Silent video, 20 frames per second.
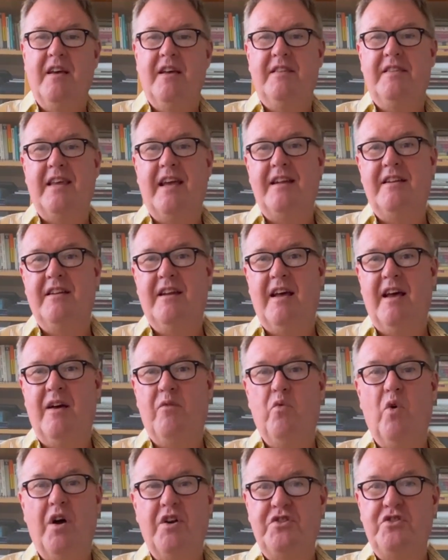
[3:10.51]
then
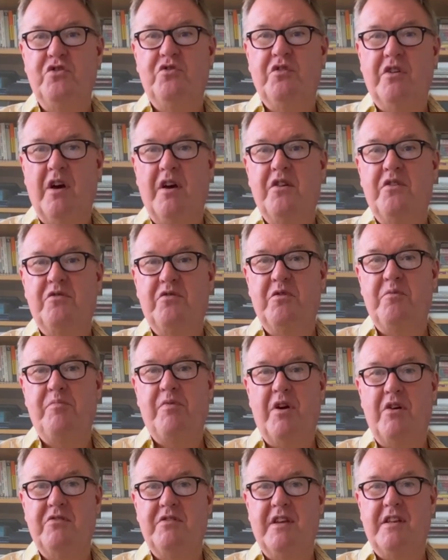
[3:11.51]
whilst you're going through the
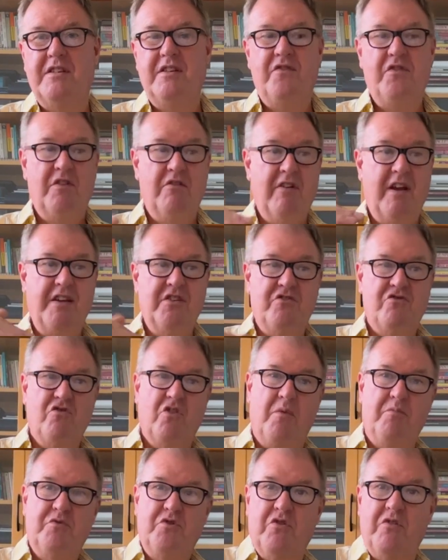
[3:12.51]
process, if the rates
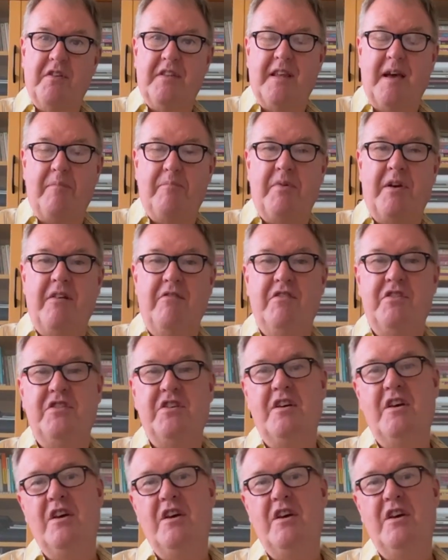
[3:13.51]
drop during that period,